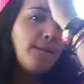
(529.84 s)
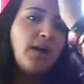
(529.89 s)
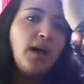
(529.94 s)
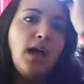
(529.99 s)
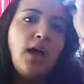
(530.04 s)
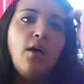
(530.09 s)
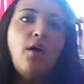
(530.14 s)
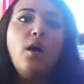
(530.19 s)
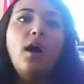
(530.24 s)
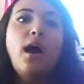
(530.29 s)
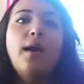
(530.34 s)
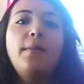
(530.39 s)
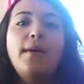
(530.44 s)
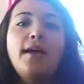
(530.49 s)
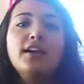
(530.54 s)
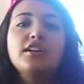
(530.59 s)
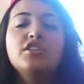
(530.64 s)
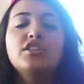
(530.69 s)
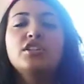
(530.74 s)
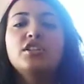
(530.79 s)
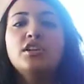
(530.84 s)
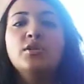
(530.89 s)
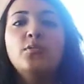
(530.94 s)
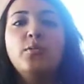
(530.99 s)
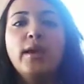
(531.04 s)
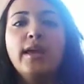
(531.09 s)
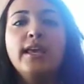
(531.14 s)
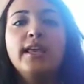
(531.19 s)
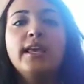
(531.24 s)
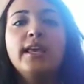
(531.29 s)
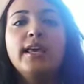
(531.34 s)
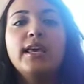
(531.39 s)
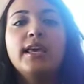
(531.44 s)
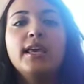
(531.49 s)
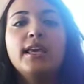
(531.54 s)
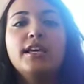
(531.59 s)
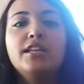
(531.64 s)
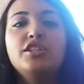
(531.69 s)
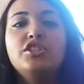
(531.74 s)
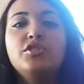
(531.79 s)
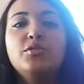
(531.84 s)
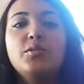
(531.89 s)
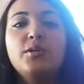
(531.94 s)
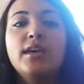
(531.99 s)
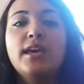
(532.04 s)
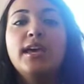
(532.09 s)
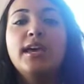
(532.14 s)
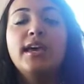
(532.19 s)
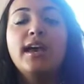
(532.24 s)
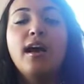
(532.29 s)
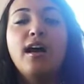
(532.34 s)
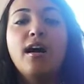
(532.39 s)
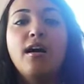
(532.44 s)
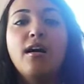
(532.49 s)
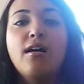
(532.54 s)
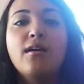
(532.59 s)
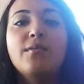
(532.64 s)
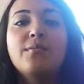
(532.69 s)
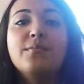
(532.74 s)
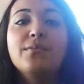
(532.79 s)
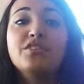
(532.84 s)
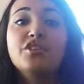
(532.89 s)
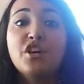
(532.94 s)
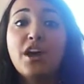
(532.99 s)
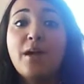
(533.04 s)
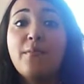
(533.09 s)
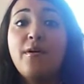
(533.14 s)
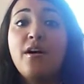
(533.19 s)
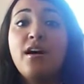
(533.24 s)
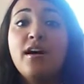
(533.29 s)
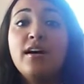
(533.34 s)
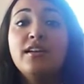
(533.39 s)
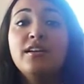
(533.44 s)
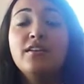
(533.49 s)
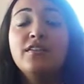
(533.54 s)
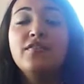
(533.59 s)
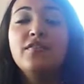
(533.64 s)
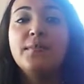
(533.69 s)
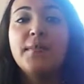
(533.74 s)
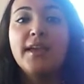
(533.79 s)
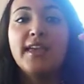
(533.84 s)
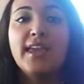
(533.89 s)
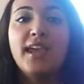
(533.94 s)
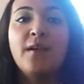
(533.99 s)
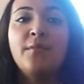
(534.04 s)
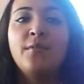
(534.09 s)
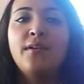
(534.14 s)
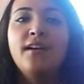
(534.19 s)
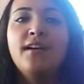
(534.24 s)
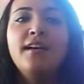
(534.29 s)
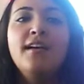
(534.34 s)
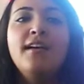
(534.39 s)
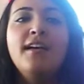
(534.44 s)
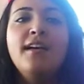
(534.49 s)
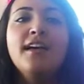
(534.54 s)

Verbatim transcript: but I'm actually waiting to get um, a tripod for my camera,